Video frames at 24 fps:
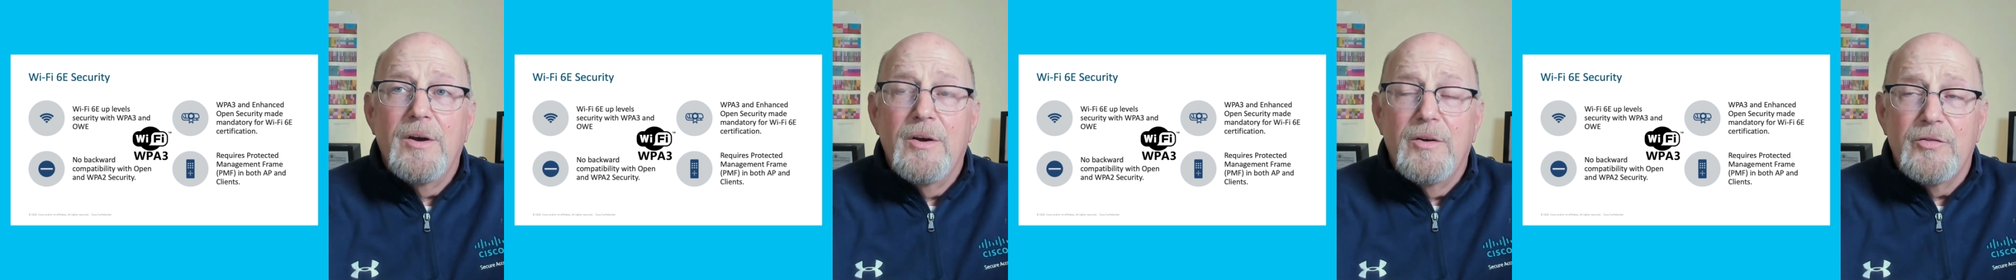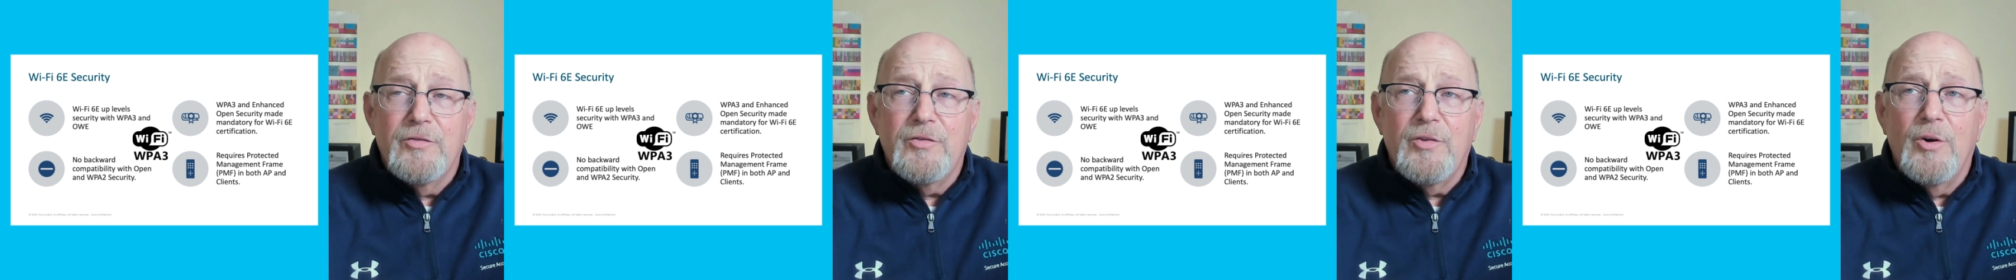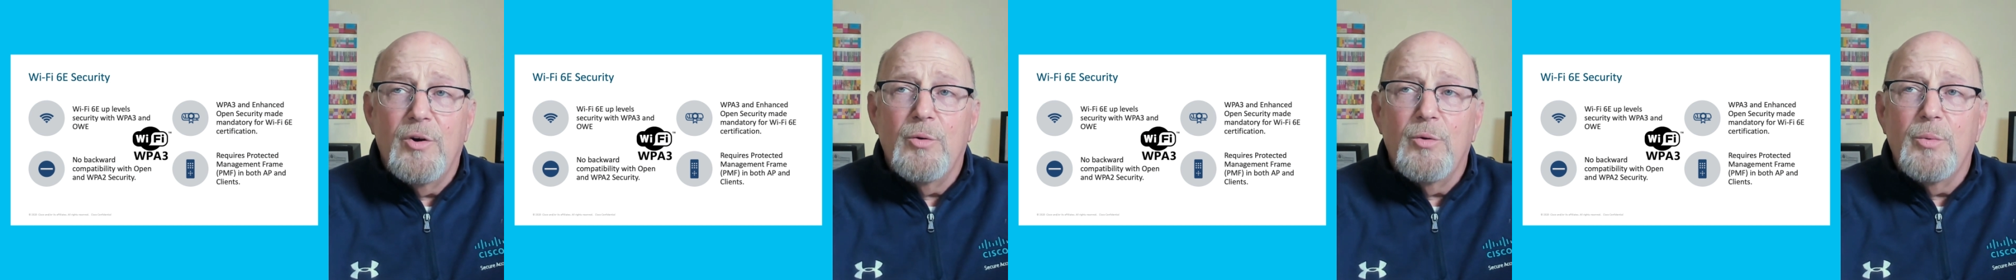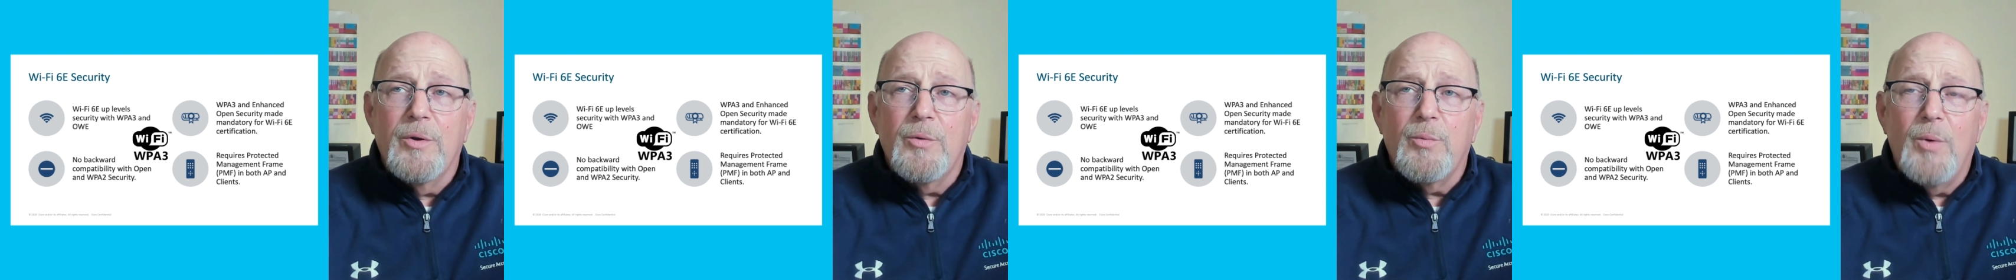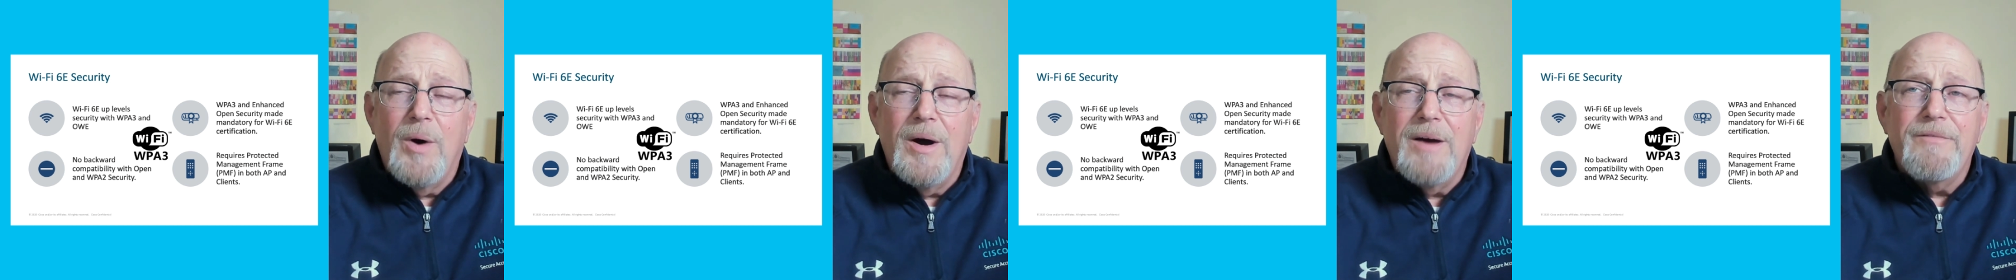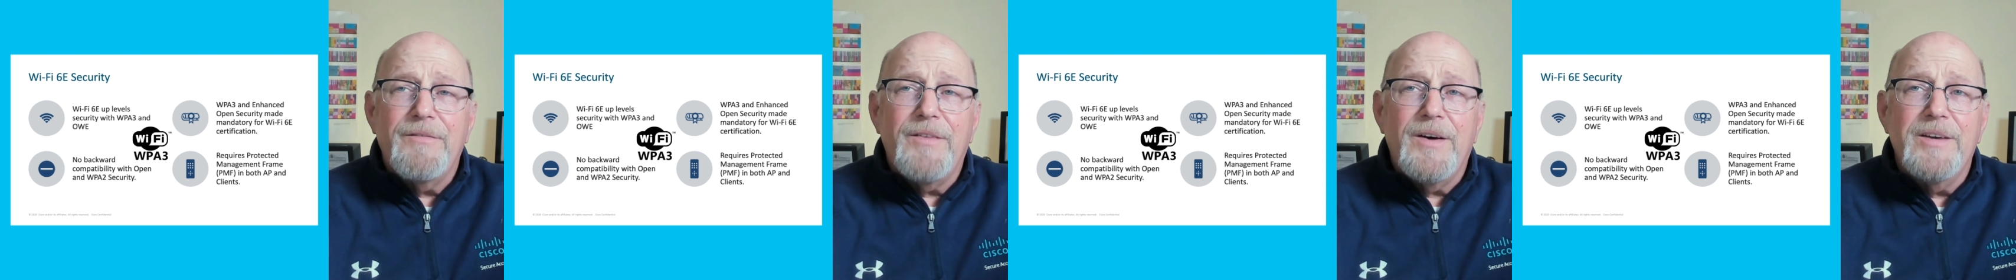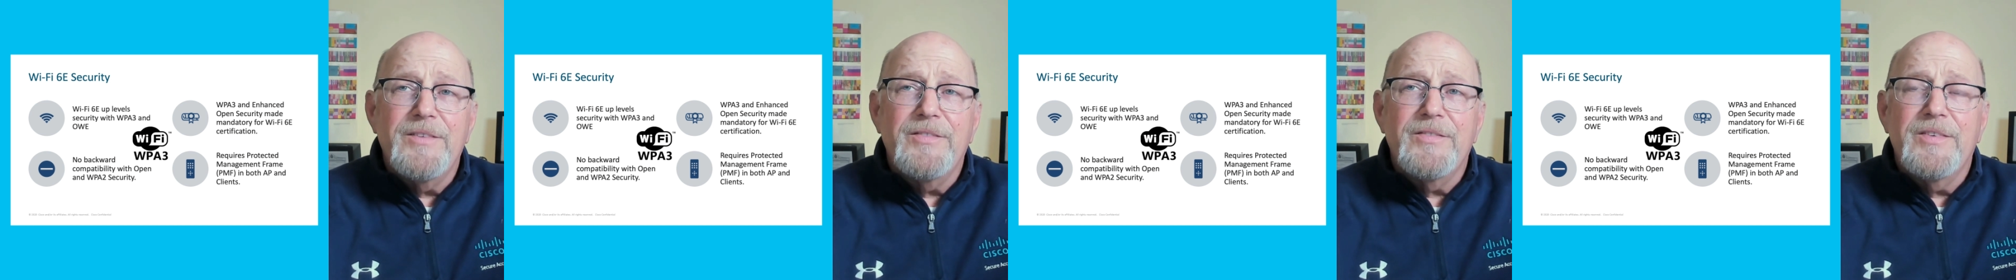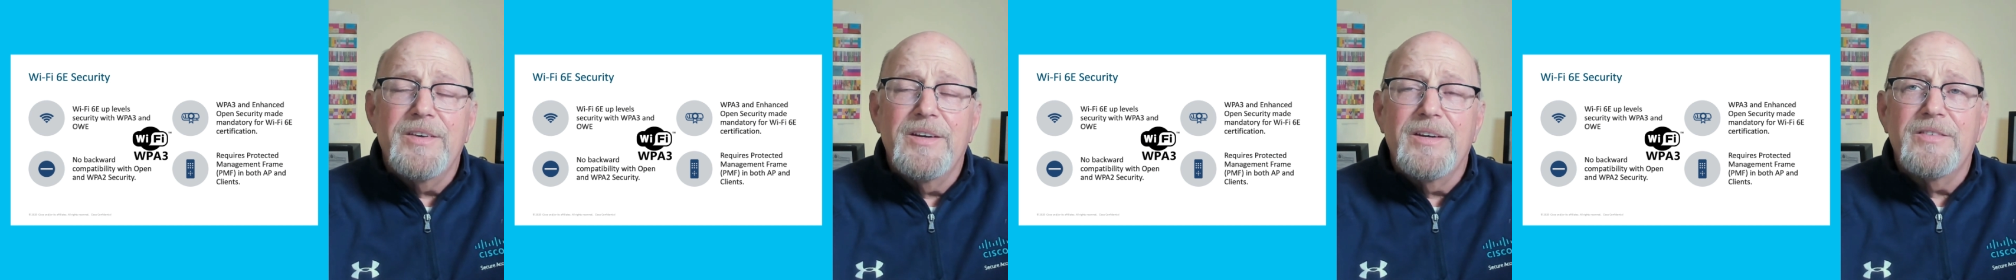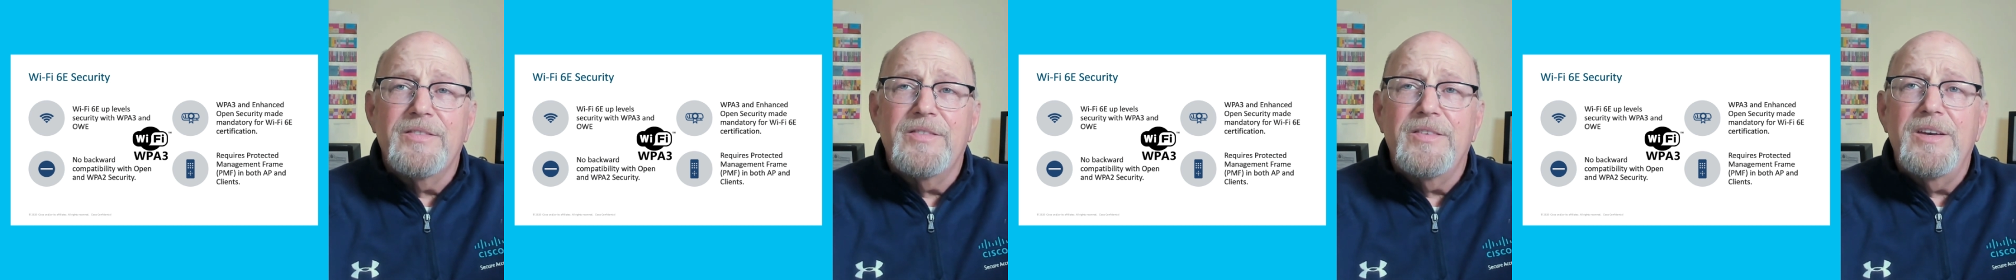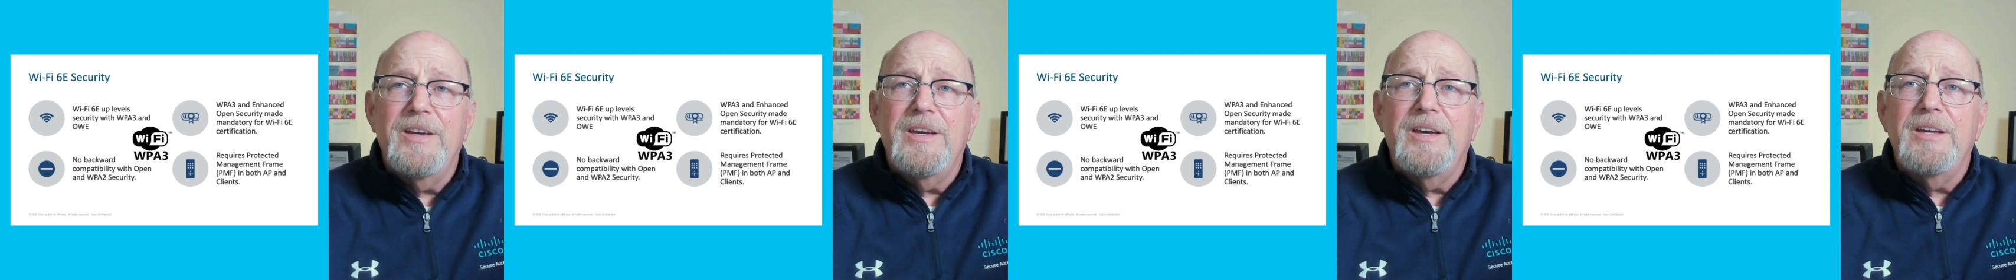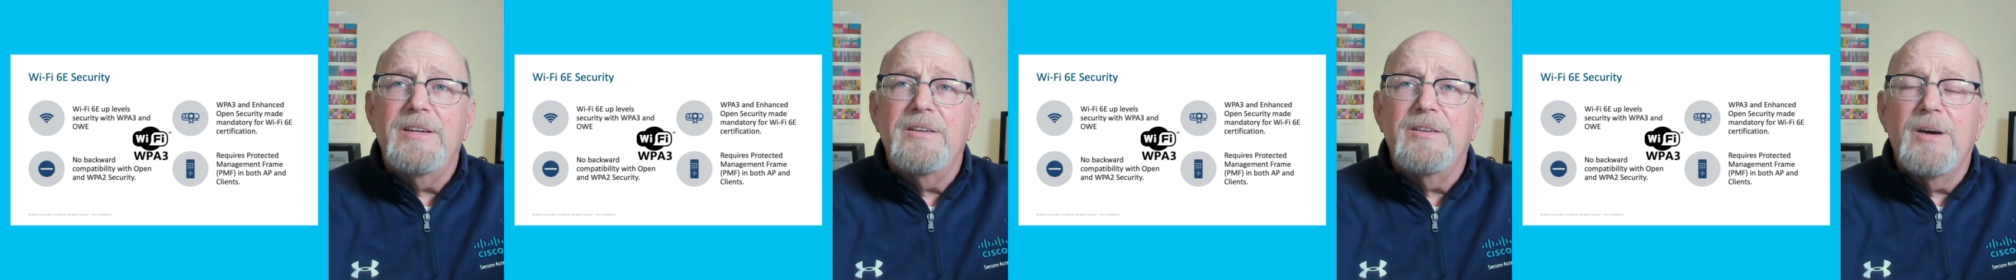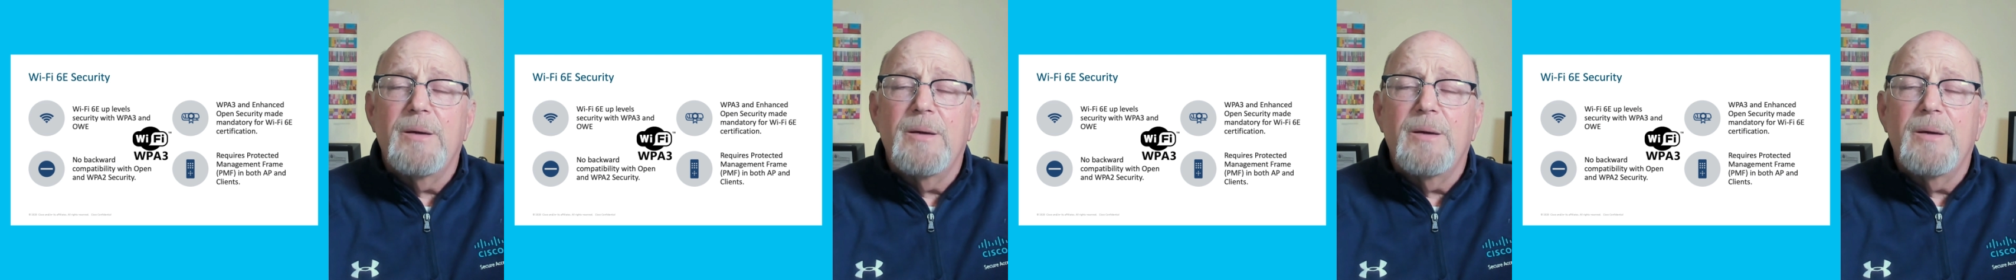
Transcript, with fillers: So with Wi-Fi 6E,